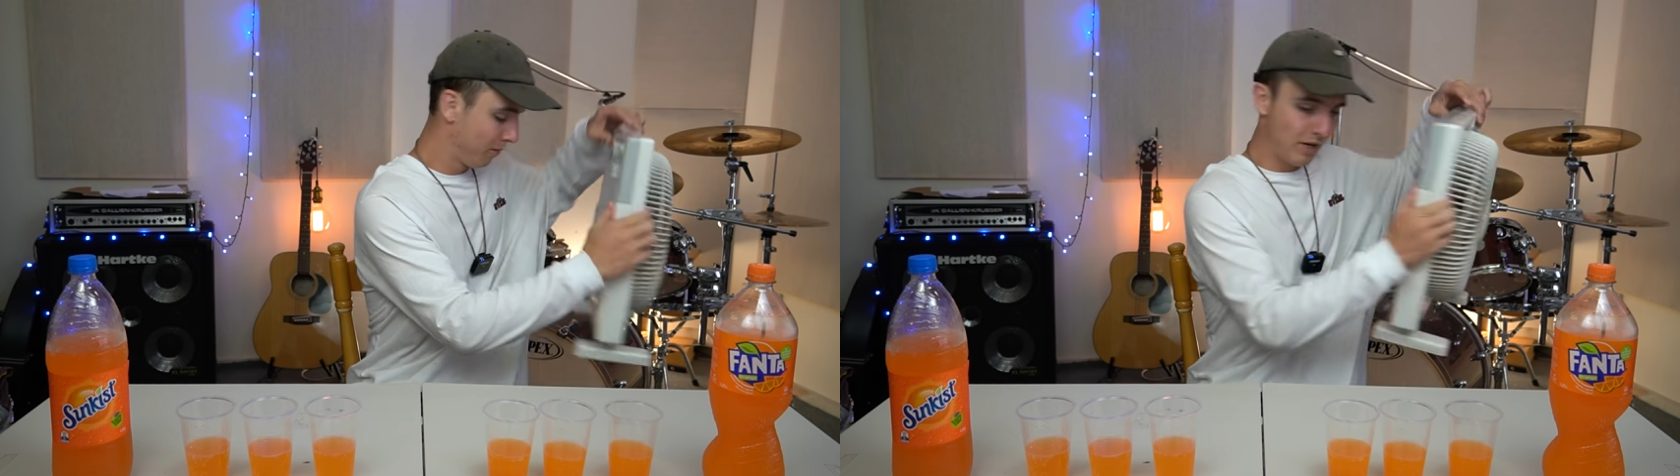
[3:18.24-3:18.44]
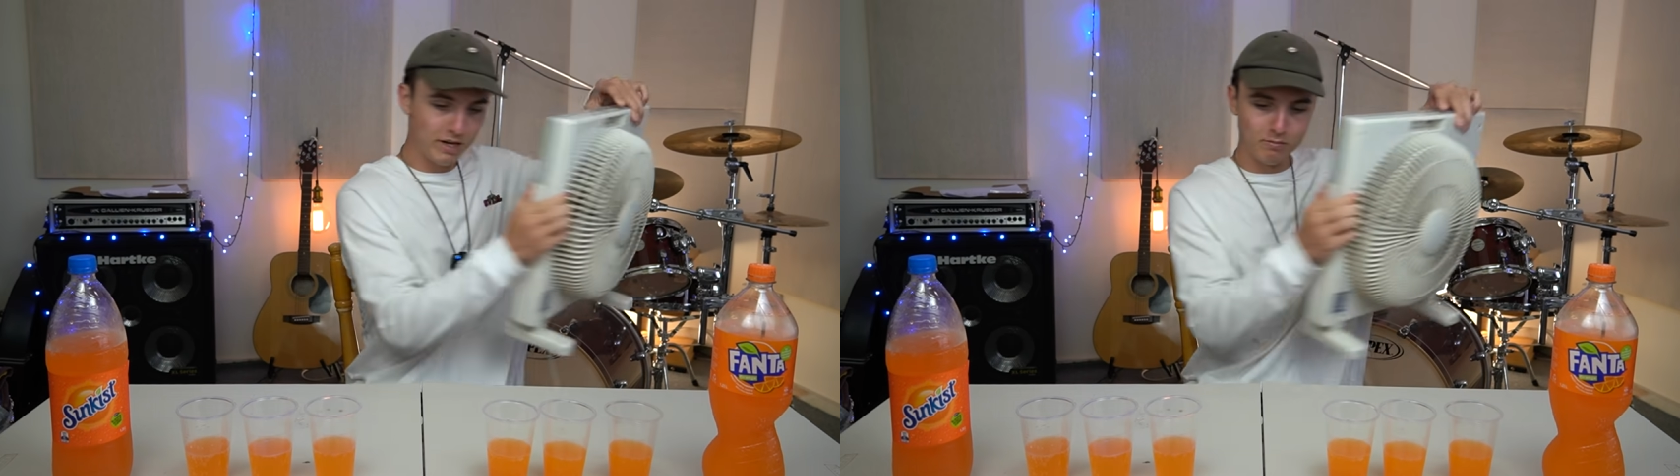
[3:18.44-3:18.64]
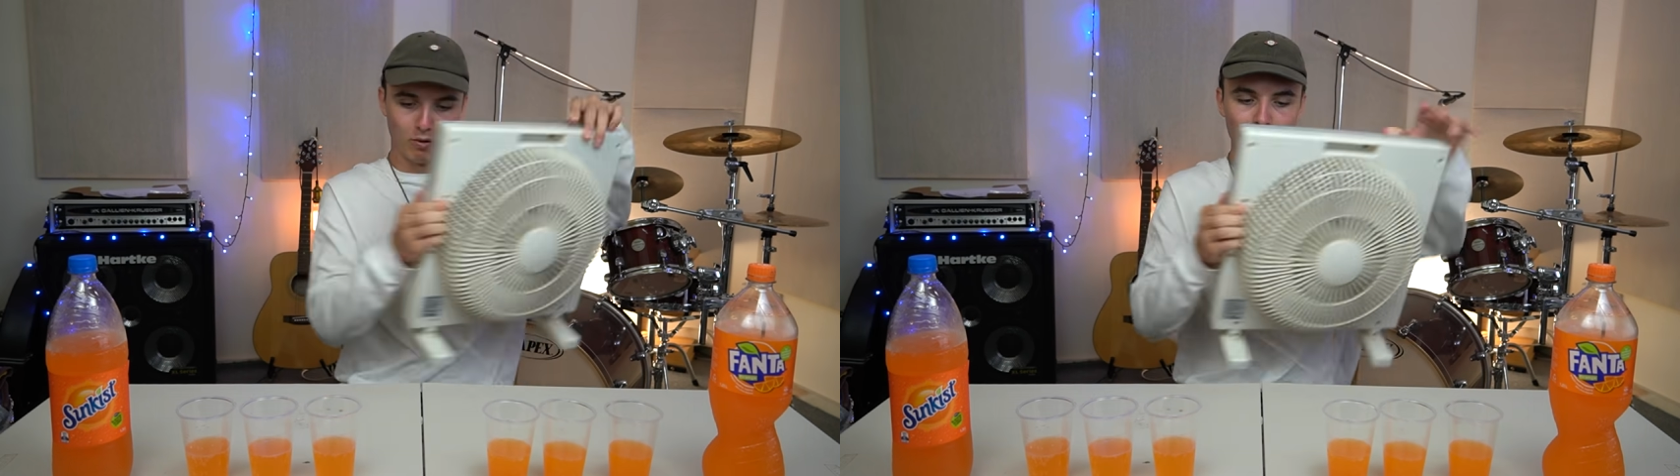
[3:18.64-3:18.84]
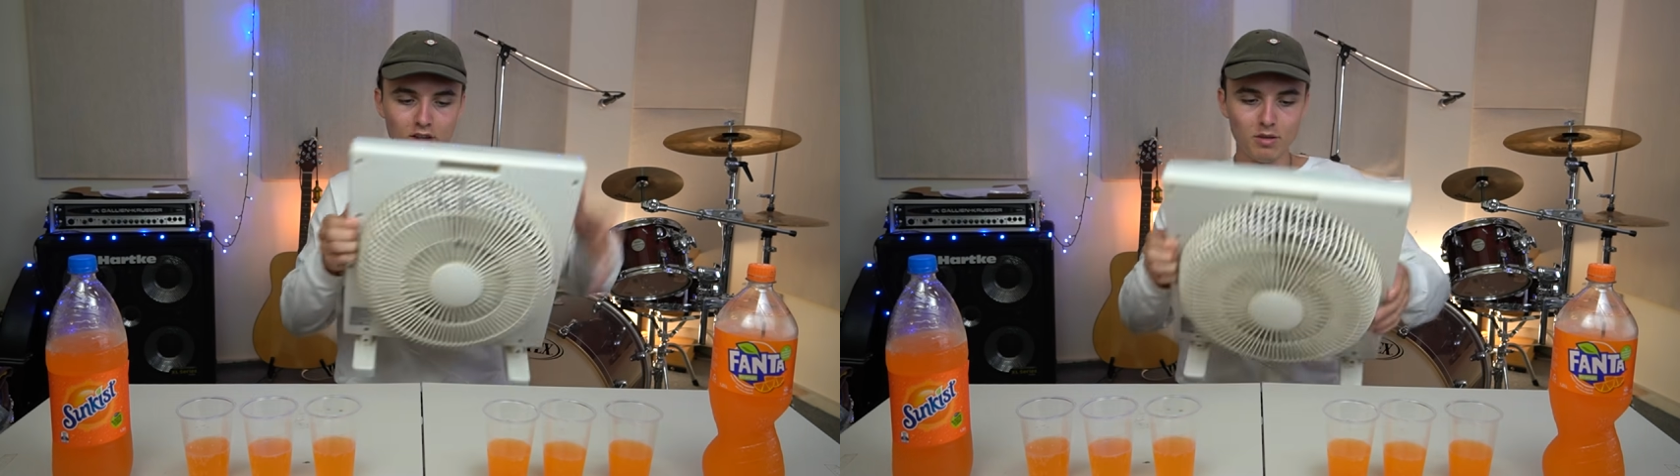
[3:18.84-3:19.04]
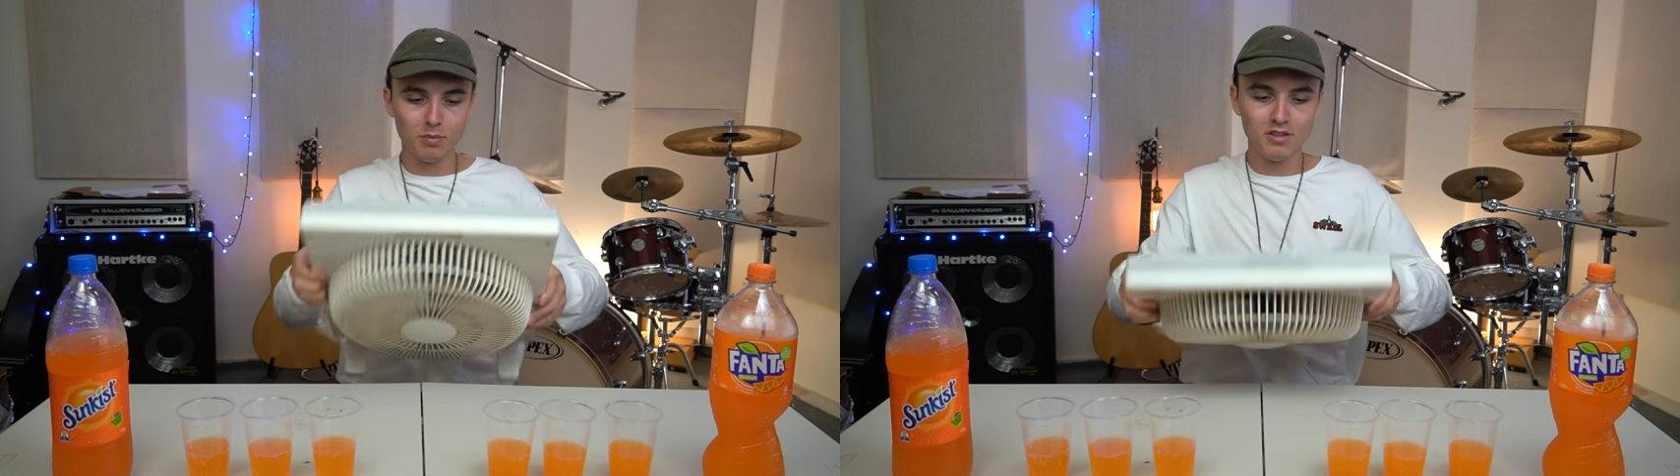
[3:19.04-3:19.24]
bad boy
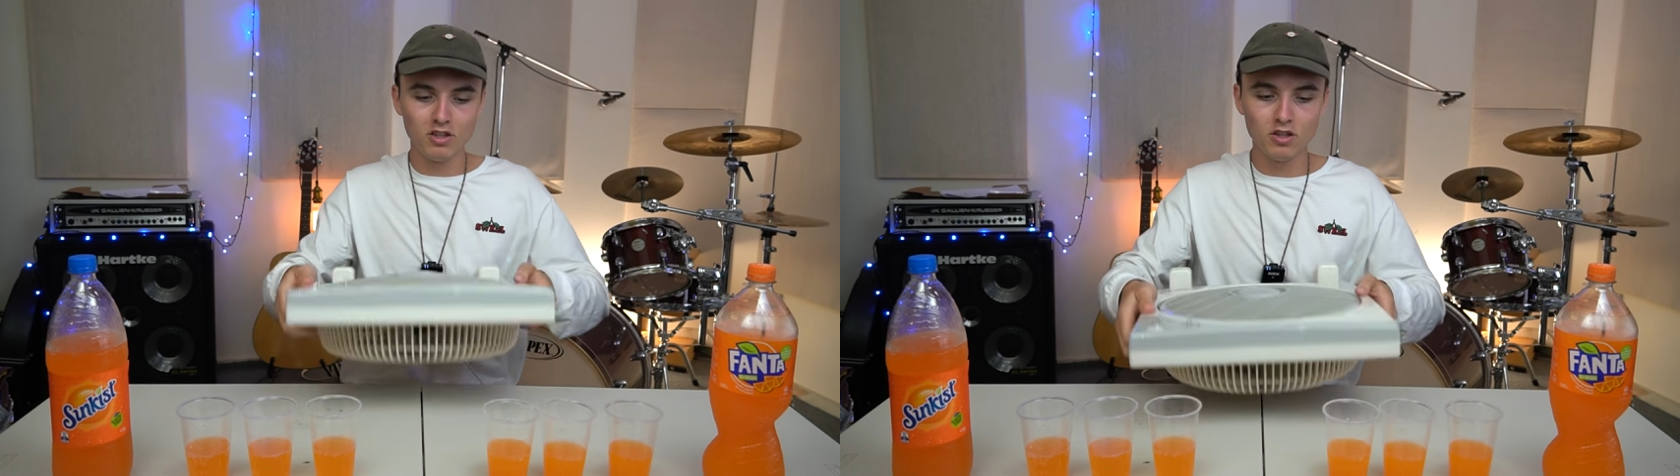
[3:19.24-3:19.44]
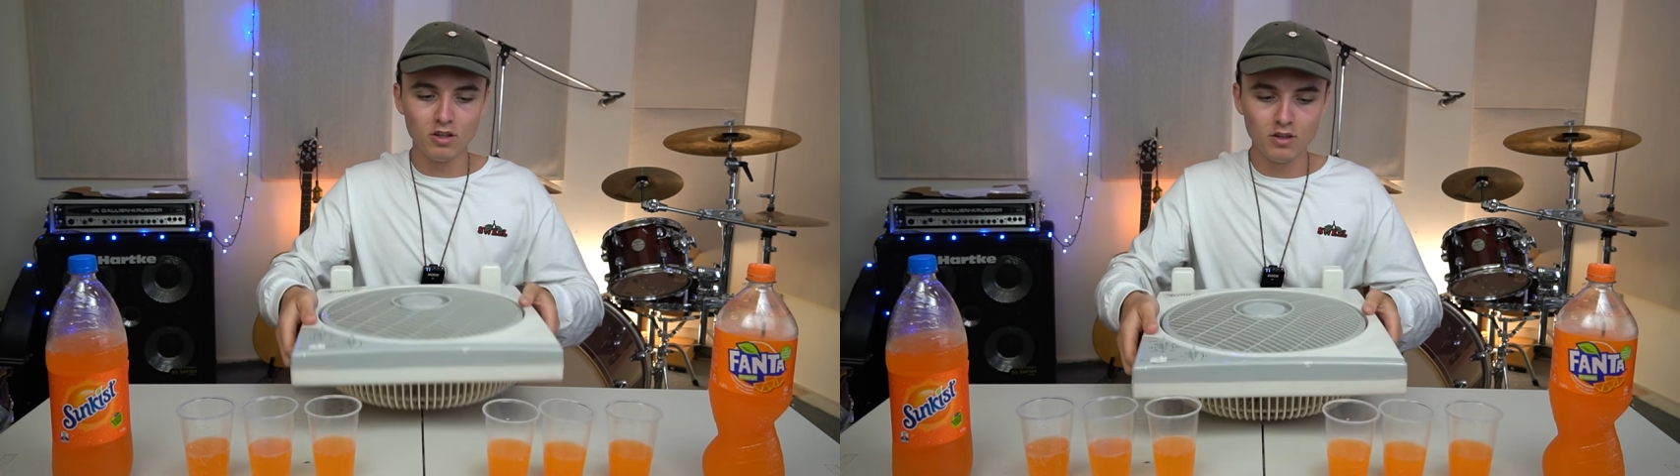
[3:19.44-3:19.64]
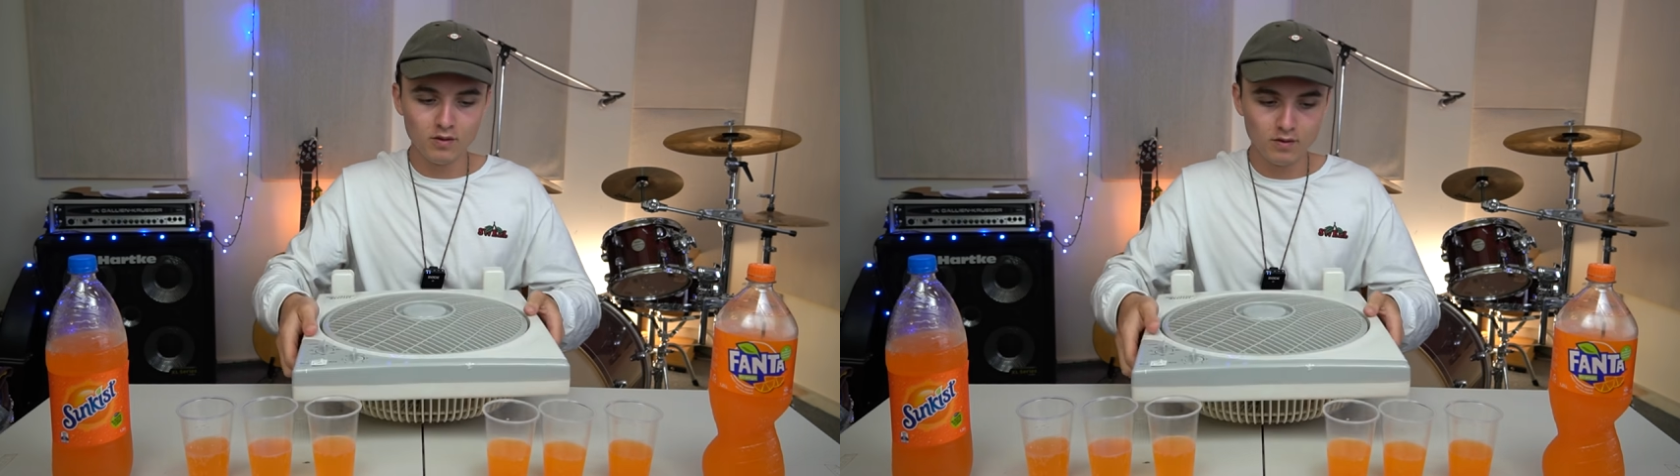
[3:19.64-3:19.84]
into position.